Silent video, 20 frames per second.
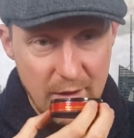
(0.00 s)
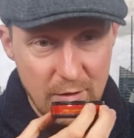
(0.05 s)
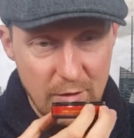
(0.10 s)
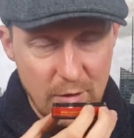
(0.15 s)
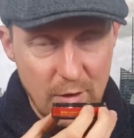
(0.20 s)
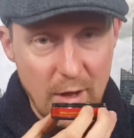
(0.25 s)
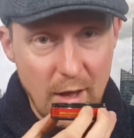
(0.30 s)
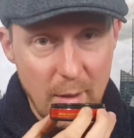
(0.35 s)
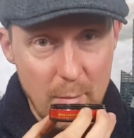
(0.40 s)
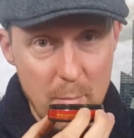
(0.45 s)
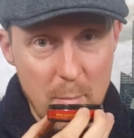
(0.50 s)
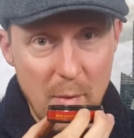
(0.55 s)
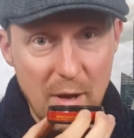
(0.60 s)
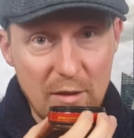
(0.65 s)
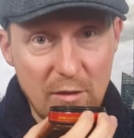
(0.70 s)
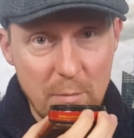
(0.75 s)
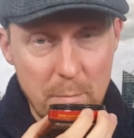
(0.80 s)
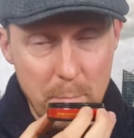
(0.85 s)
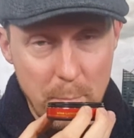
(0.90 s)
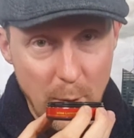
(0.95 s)
So
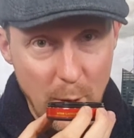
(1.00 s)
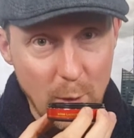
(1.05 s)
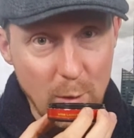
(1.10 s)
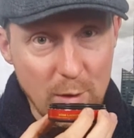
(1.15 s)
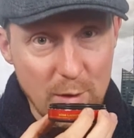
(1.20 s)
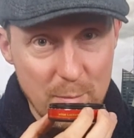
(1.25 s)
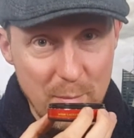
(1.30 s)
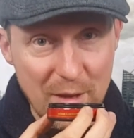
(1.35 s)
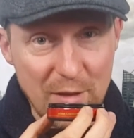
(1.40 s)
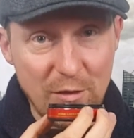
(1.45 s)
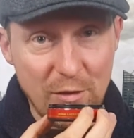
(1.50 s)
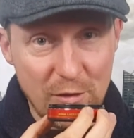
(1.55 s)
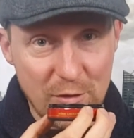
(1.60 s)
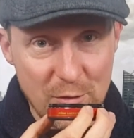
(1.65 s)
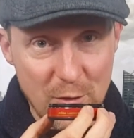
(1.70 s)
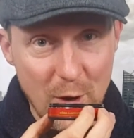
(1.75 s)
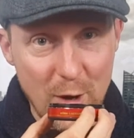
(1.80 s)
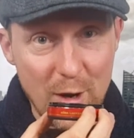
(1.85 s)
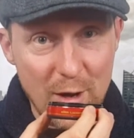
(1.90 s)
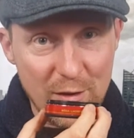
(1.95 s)
much bolder, much
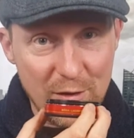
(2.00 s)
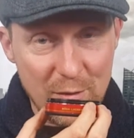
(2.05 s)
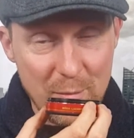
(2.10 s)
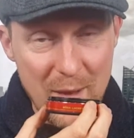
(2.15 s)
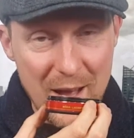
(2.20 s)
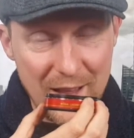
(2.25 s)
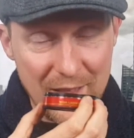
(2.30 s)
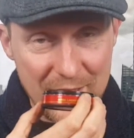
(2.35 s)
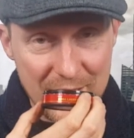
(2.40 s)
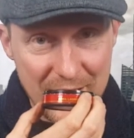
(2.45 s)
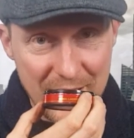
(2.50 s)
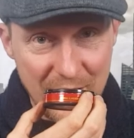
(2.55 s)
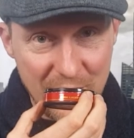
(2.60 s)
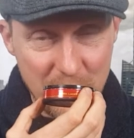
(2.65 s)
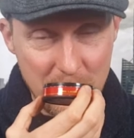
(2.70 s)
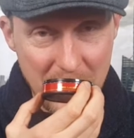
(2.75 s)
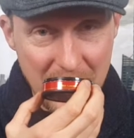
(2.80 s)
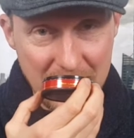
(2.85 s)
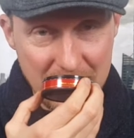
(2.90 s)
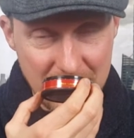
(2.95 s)
stronger smell than I
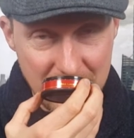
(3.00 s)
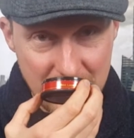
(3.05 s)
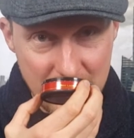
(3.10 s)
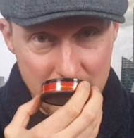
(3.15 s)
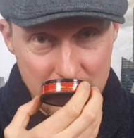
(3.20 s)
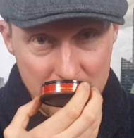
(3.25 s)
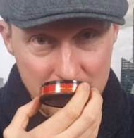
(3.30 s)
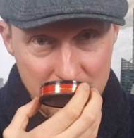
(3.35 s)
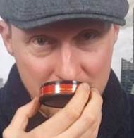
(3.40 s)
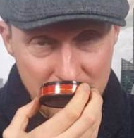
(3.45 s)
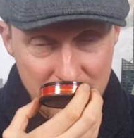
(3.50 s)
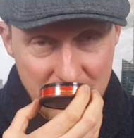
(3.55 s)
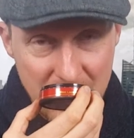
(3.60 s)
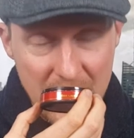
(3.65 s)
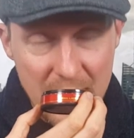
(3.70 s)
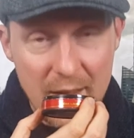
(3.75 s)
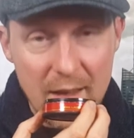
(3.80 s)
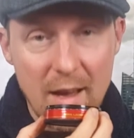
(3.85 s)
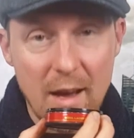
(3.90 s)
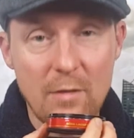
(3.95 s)
expected.
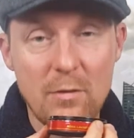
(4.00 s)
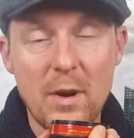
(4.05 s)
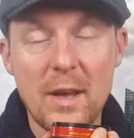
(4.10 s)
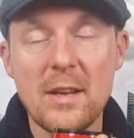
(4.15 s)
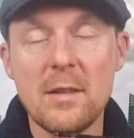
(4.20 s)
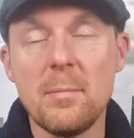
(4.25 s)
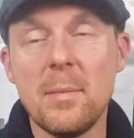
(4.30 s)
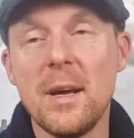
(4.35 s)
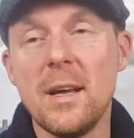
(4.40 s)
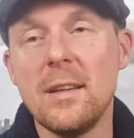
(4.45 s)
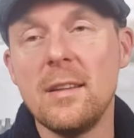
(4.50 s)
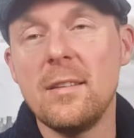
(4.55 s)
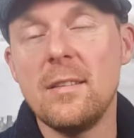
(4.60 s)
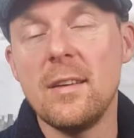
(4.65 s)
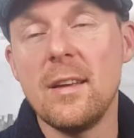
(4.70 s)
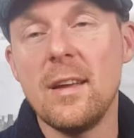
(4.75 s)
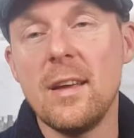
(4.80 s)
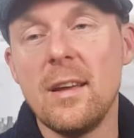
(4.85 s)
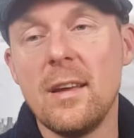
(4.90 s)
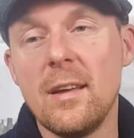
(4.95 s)
I've read about
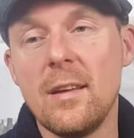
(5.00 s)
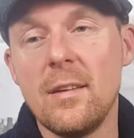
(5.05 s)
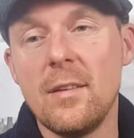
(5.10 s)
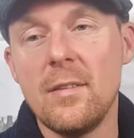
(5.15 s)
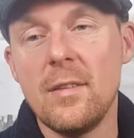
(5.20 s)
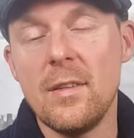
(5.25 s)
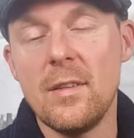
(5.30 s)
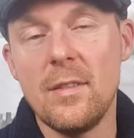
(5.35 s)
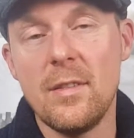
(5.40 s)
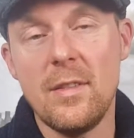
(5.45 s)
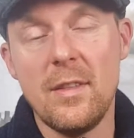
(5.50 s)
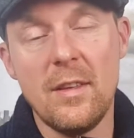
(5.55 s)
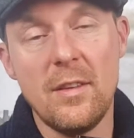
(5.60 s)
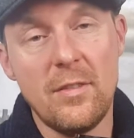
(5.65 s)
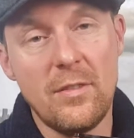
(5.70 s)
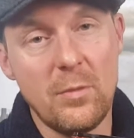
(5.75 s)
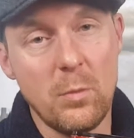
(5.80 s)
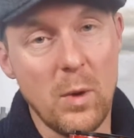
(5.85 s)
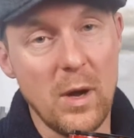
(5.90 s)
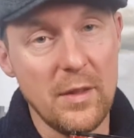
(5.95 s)

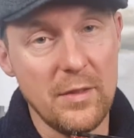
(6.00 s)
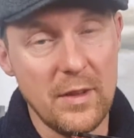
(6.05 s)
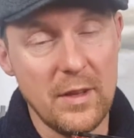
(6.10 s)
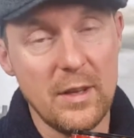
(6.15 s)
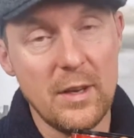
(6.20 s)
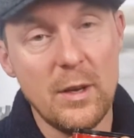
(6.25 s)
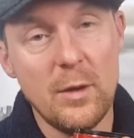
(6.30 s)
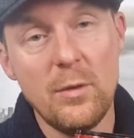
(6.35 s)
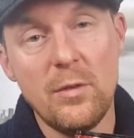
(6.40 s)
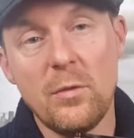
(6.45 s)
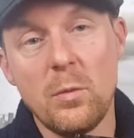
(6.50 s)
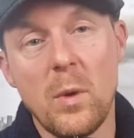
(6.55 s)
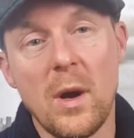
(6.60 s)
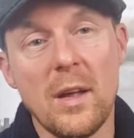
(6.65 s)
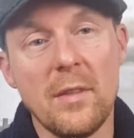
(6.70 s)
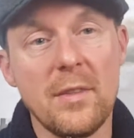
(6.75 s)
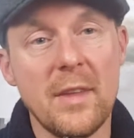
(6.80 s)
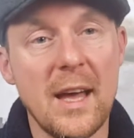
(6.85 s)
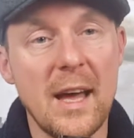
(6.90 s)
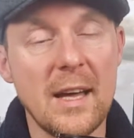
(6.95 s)
this one, the loose
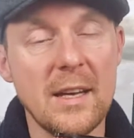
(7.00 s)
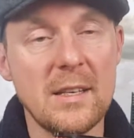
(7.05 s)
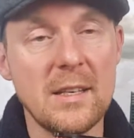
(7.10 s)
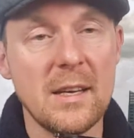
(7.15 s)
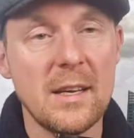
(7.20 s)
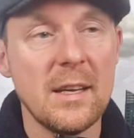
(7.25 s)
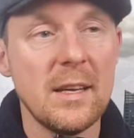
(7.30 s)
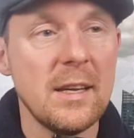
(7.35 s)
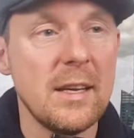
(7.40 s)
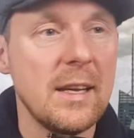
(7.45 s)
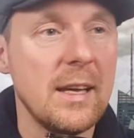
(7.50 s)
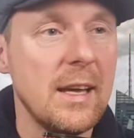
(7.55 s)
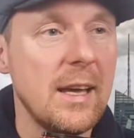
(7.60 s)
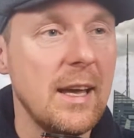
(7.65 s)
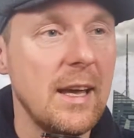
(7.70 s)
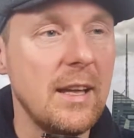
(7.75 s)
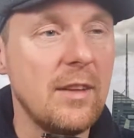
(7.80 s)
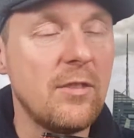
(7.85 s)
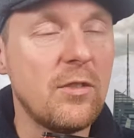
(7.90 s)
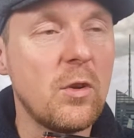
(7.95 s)
one, that
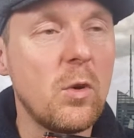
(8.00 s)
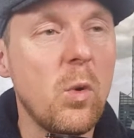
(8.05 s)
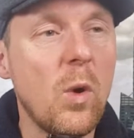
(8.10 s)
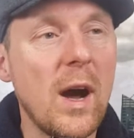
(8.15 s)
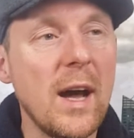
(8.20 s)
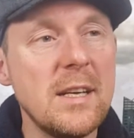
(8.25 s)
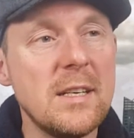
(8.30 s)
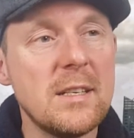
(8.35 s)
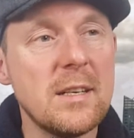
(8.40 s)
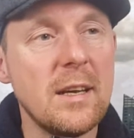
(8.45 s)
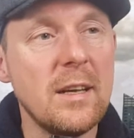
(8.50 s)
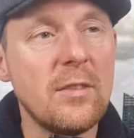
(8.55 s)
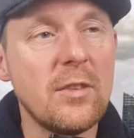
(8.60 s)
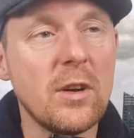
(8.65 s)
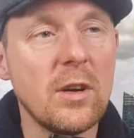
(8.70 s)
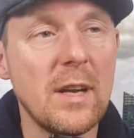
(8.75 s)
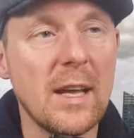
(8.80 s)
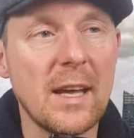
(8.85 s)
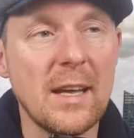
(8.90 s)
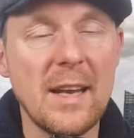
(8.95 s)
it's
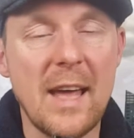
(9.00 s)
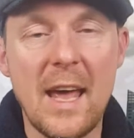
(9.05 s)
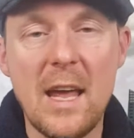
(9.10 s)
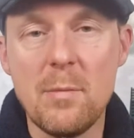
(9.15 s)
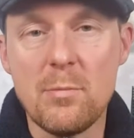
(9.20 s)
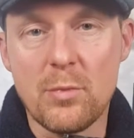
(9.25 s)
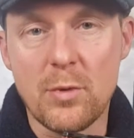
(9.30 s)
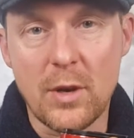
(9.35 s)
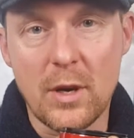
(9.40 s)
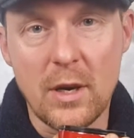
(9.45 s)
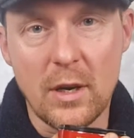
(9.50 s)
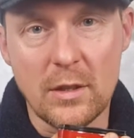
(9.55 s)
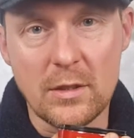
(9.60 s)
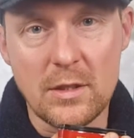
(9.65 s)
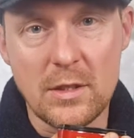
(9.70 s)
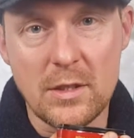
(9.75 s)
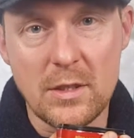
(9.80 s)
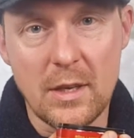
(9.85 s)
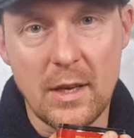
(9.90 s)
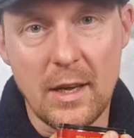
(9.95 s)
got like an
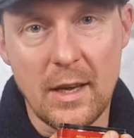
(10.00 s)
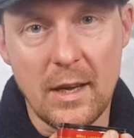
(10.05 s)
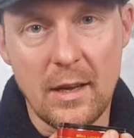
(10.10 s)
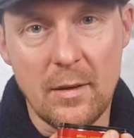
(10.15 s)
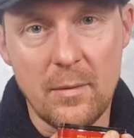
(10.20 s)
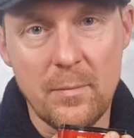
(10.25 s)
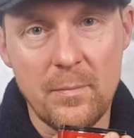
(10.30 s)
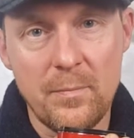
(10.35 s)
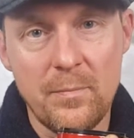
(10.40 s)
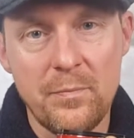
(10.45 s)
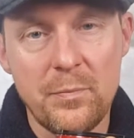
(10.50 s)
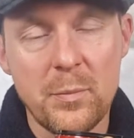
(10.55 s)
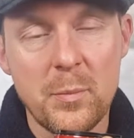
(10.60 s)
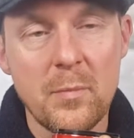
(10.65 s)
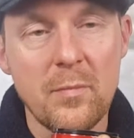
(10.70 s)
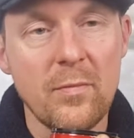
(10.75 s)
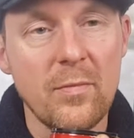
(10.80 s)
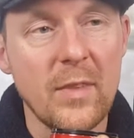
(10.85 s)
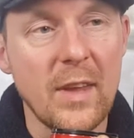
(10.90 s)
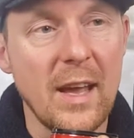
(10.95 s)
apricot
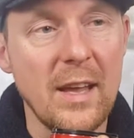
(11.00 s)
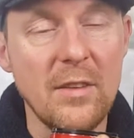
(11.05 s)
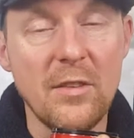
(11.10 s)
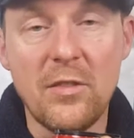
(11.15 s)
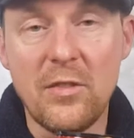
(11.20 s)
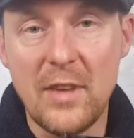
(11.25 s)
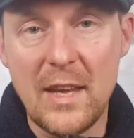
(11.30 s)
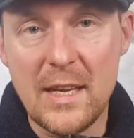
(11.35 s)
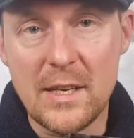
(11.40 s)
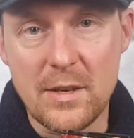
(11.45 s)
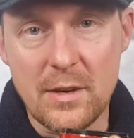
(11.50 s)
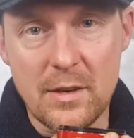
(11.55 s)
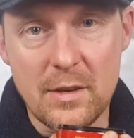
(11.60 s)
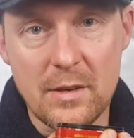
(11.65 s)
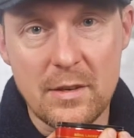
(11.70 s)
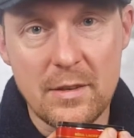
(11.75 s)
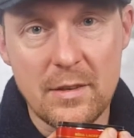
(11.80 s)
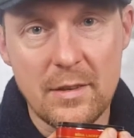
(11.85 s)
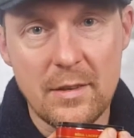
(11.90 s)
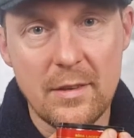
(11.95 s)
and
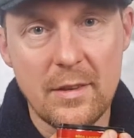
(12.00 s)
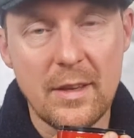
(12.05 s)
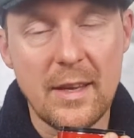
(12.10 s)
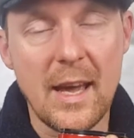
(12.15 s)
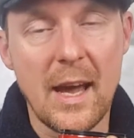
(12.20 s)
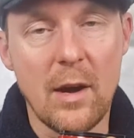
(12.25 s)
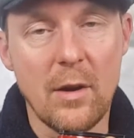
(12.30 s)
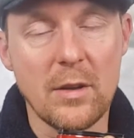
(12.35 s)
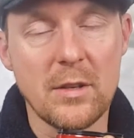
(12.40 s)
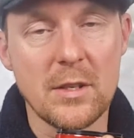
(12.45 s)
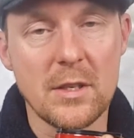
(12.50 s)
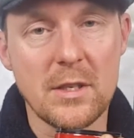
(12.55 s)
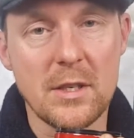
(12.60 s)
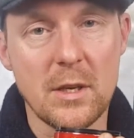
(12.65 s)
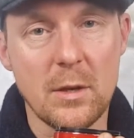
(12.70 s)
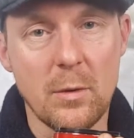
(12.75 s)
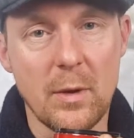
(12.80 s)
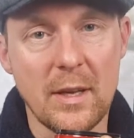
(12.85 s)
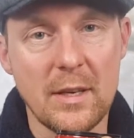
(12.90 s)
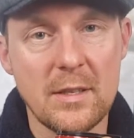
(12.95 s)
cedar character
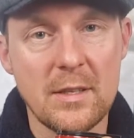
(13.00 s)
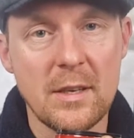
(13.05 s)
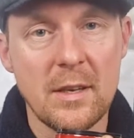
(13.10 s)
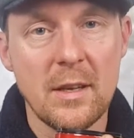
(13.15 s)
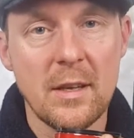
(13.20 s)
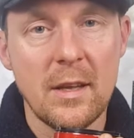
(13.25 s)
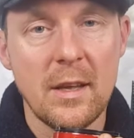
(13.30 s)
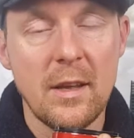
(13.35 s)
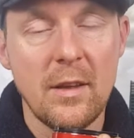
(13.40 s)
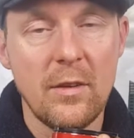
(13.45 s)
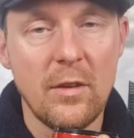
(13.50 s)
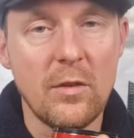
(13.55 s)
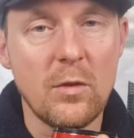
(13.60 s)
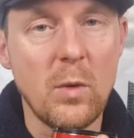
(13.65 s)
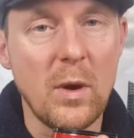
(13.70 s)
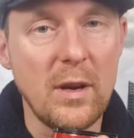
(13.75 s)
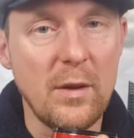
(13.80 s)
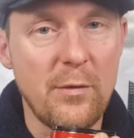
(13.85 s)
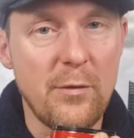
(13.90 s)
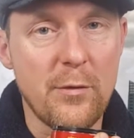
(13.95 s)
to it. It's
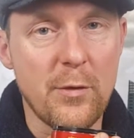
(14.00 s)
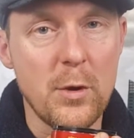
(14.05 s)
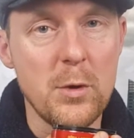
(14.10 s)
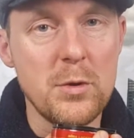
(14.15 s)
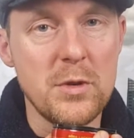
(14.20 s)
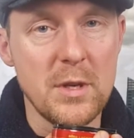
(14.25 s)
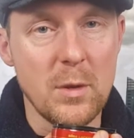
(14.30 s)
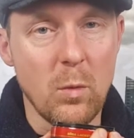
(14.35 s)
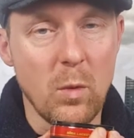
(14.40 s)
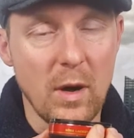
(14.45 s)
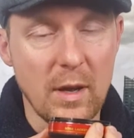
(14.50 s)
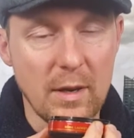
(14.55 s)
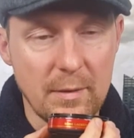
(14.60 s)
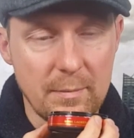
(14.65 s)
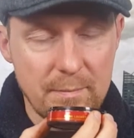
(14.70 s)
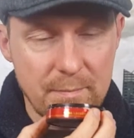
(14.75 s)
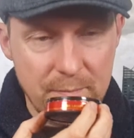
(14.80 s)
quite a fruity one.